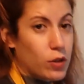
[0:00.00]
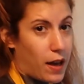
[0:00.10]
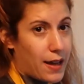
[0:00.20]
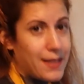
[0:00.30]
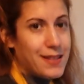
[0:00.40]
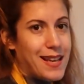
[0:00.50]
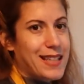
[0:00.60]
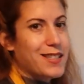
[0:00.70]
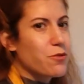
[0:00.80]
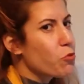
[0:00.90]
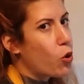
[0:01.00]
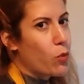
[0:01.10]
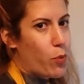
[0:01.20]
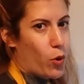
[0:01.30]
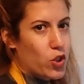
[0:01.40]
guys a
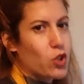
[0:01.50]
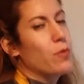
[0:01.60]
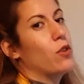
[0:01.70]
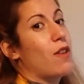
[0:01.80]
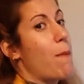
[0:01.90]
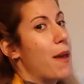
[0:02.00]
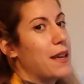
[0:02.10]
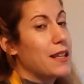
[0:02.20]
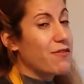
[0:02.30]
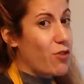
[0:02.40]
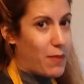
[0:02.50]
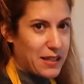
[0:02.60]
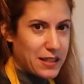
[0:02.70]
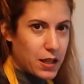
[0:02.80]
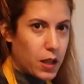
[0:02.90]
small portion because I'm making it for
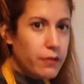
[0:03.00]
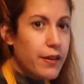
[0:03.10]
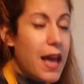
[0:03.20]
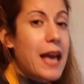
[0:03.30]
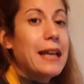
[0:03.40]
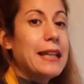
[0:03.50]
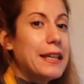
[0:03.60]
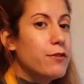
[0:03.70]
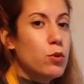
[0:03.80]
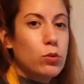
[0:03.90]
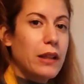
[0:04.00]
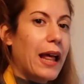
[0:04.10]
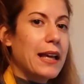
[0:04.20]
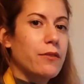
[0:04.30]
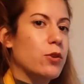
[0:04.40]
myself. If you would
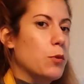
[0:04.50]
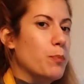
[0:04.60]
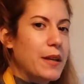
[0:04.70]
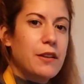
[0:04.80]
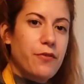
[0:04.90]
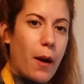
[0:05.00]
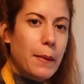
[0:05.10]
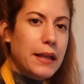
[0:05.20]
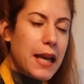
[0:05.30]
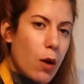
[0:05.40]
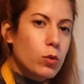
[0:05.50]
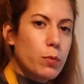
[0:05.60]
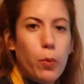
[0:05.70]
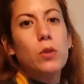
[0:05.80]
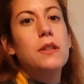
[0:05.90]
like for a big family, I
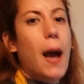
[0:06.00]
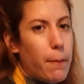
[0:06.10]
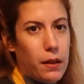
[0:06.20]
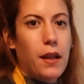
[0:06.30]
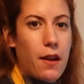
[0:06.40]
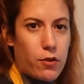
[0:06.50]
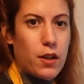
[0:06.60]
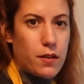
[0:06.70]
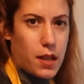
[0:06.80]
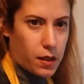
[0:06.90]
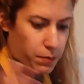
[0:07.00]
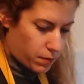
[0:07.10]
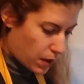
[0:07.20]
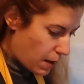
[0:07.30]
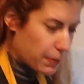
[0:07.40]
would put double everything.
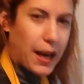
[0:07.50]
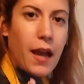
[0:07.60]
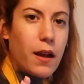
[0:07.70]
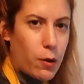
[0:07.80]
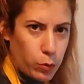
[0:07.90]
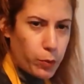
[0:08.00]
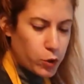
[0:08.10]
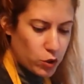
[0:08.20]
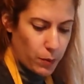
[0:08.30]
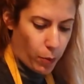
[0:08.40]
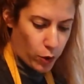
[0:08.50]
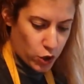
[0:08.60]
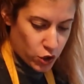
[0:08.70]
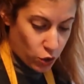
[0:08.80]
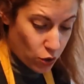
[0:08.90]
But I will put you the
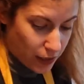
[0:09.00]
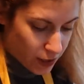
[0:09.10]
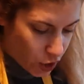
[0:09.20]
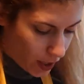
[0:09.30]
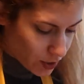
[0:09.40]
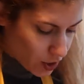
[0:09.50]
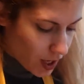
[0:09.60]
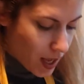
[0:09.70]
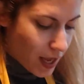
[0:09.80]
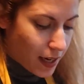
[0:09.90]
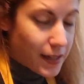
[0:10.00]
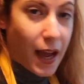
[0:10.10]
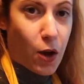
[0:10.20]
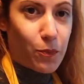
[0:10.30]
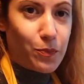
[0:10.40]
portion so you can judge.
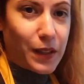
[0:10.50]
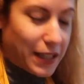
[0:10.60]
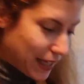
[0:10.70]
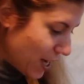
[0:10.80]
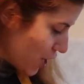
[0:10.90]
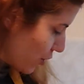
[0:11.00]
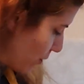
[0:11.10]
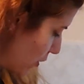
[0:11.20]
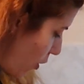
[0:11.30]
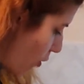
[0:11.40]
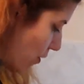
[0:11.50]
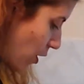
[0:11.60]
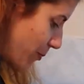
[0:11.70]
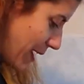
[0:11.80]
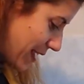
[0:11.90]
Now, here we go with
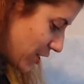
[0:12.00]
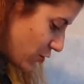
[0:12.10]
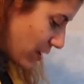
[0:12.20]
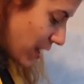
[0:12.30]
our pastry.